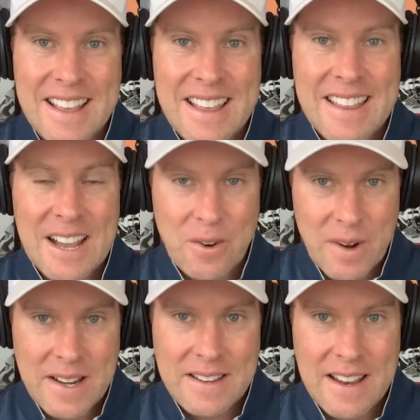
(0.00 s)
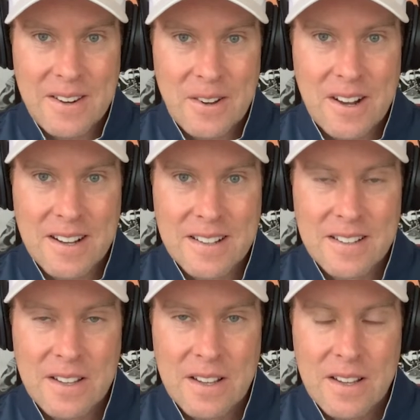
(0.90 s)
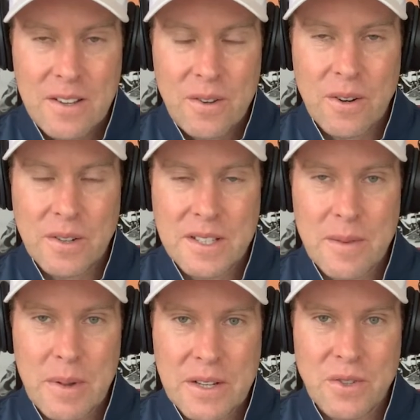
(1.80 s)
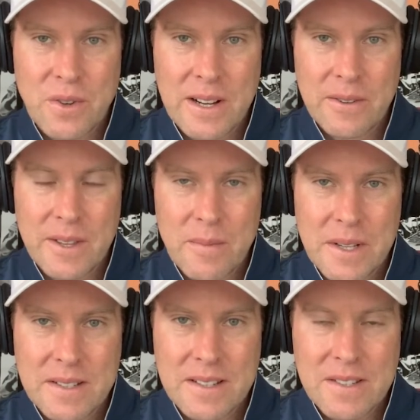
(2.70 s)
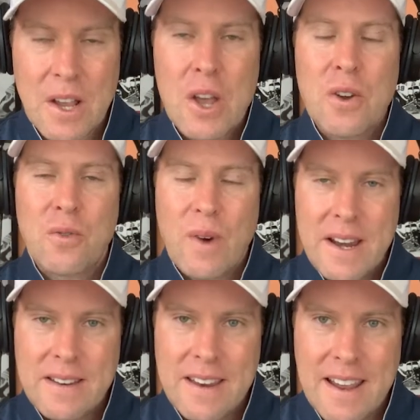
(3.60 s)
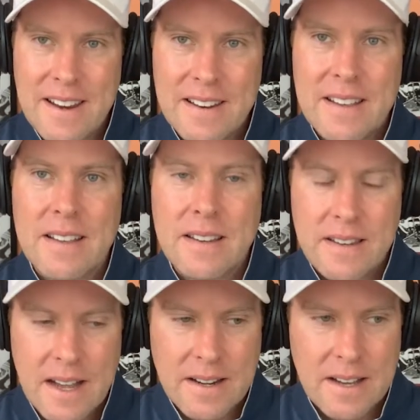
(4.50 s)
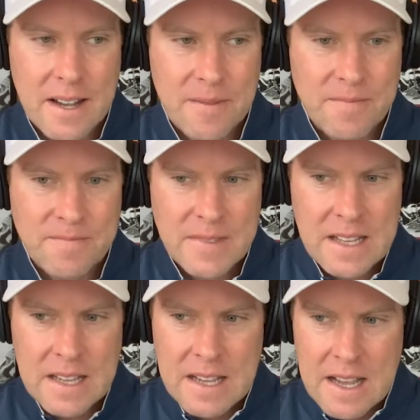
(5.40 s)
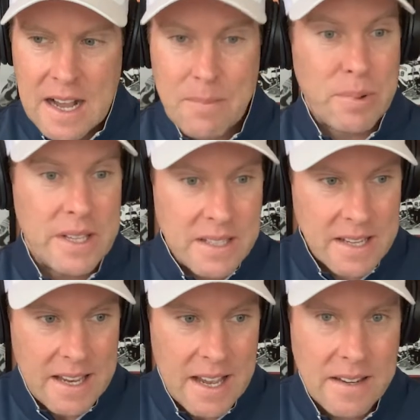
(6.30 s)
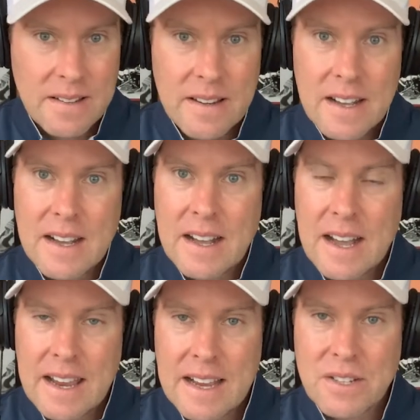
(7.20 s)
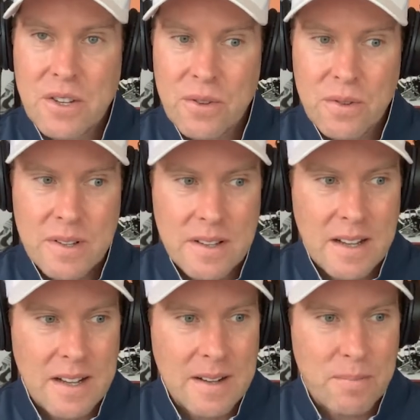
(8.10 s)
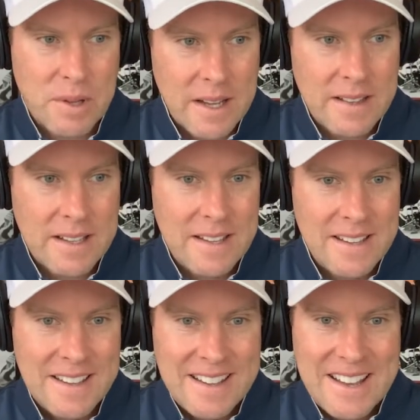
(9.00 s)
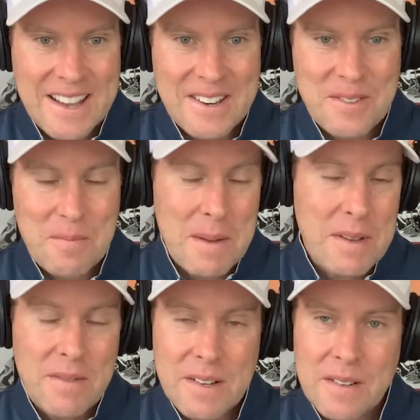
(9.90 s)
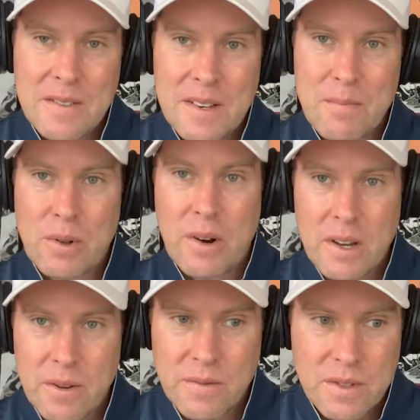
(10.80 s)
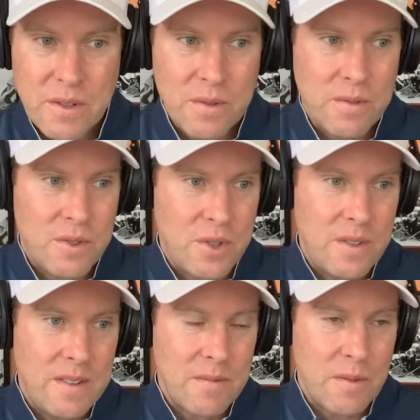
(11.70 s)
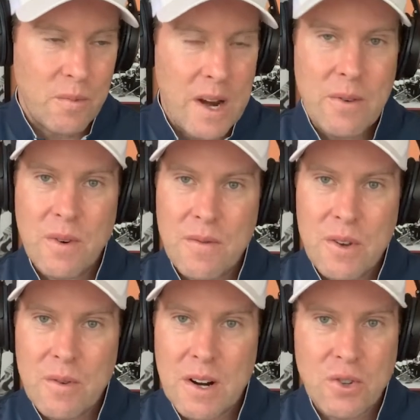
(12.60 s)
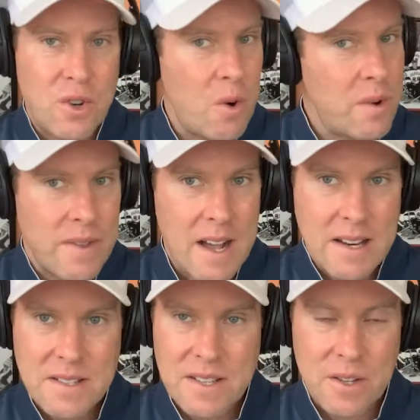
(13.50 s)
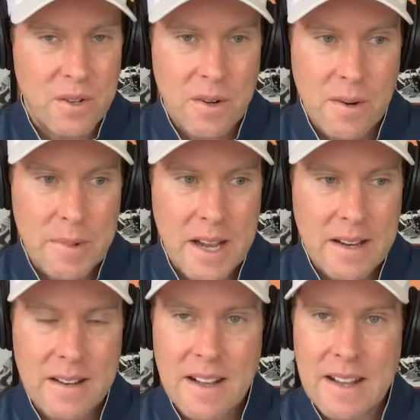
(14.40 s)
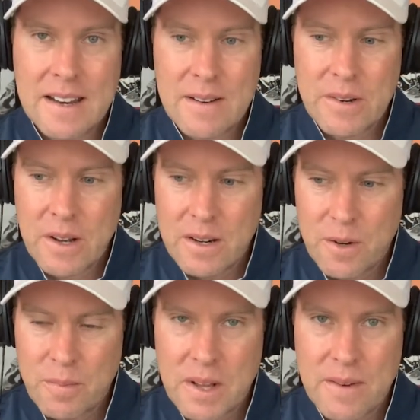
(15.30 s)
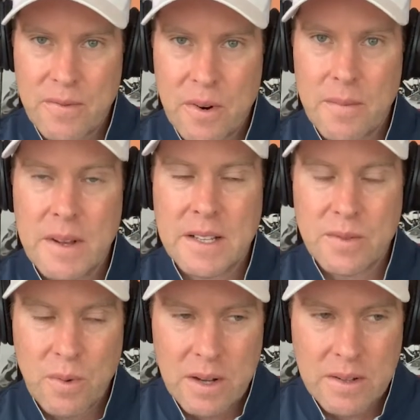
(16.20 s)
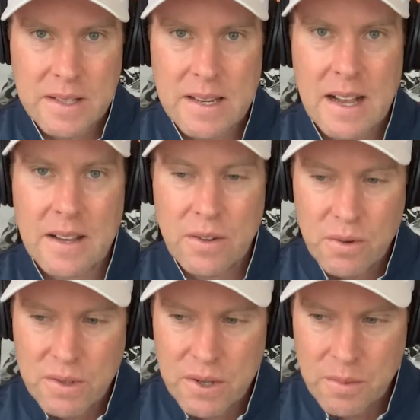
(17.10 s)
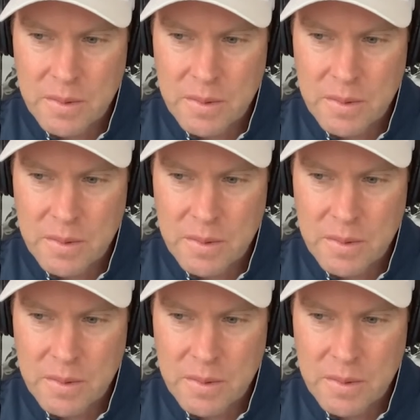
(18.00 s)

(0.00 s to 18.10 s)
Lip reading: that Great Dane dog, you know it's the best trailer in the business. GreatDane.com. Please, again, I ask you politely and maybe even implore you to rate and review our show with honesty, good or bad, on every audio platform as well as on YouTube.